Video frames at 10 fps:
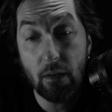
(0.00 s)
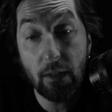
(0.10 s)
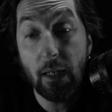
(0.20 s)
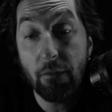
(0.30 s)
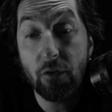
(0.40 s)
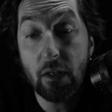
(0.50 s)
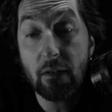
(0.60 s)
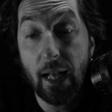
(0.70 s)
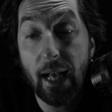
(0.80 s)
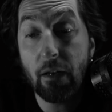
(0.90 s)
I have
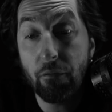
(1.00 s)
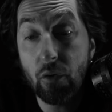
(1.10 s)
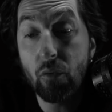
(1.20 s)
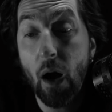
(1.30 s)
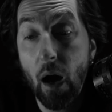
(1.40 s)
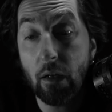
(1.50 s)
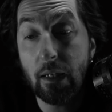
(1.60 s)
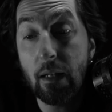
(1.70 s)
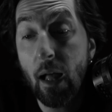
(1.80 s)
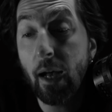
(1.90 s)
just had a few
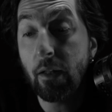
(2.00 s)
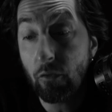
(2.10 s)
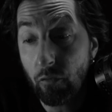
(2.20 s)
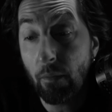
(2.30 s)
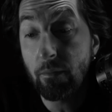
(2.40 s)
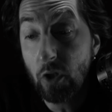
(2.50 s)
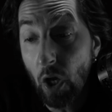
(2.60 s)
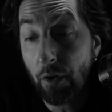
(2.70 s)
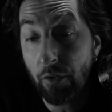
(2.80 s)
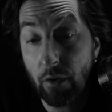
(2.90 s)
hurried lines from
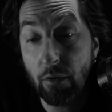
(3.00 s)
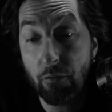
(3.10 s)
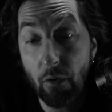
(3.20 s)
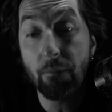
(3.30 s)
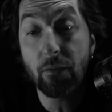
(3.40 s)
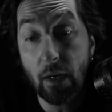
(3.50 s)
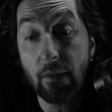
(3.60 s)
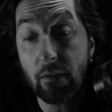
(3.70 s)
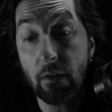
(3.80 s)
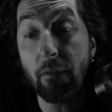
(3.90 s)
Jonathan from
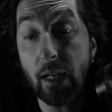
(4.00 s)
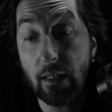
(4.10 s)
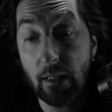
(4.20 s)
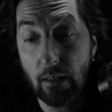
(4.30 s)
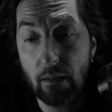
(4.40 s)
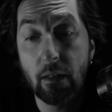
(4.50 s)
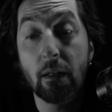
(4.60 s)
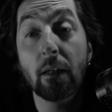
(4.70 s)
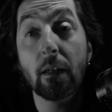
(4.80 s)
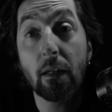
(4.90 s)
Transylvania.
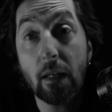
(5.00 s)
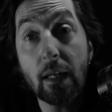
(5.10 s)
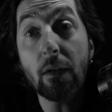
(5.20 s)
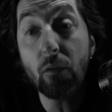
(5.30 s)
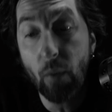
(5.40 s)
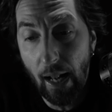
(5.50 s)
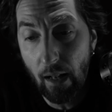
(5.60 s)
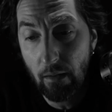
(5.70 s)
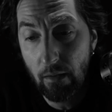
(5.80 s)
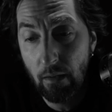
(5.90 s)
He is
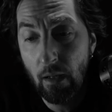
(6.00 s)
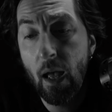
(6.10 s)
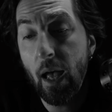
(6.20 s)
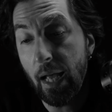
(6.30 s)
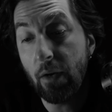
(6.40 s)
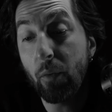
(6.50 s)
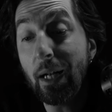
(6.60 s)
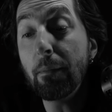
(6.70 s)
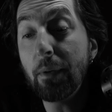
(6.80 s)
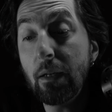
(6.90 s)
well and
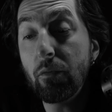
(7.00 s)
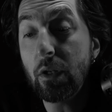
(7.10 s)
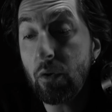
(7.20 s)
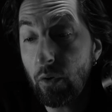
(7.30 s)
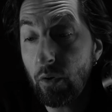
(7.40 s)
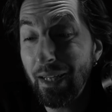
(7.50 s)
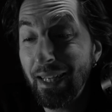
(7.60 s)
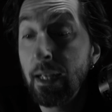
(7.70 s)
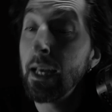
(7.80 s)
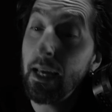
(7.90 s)
will be
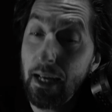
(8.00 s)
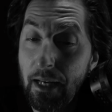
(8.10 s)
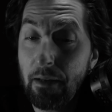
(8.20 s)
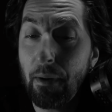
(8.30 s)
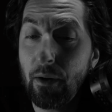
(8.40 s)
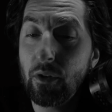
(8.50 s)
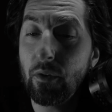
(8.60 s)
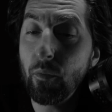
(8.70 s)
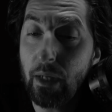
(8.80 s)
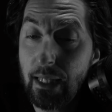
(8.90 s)
returning in about
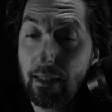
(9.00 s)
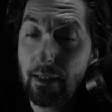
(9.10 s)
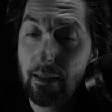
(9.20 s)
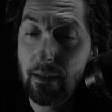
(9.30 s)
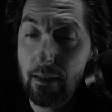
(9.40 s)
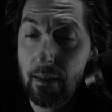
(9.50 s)
a week.